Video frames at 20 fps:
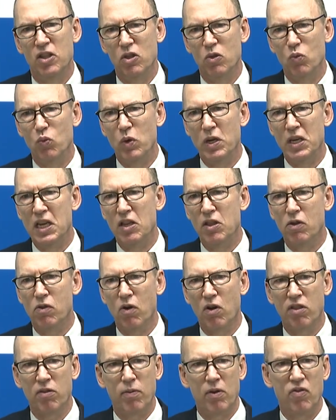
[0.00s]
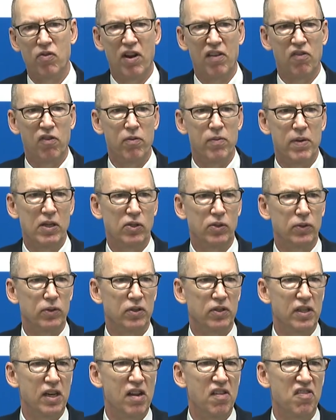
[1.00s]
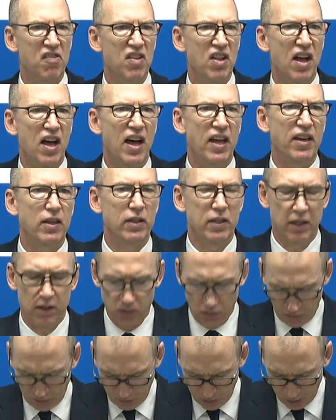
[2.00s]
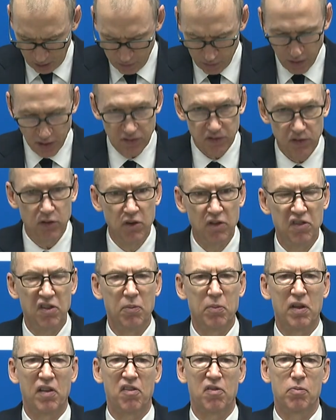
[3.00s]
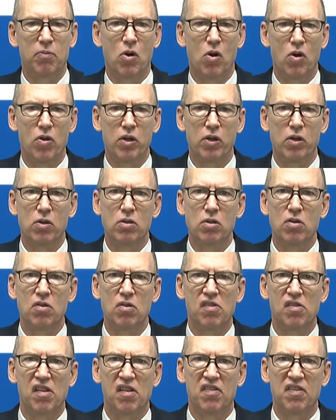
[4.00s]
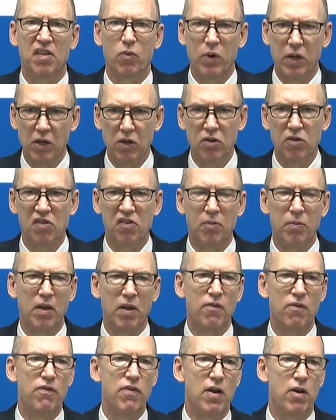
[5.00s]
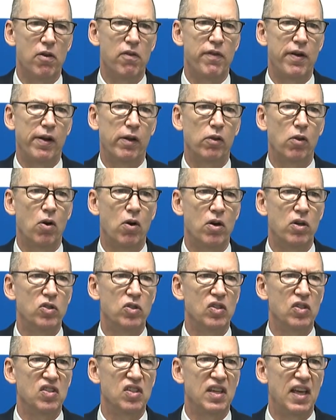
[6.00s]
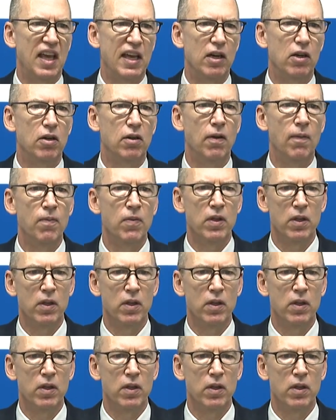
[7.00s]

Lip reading: We need the growth to be transformational. It is not interesting for us to do something small. The good news is that we can do something very, very large at scale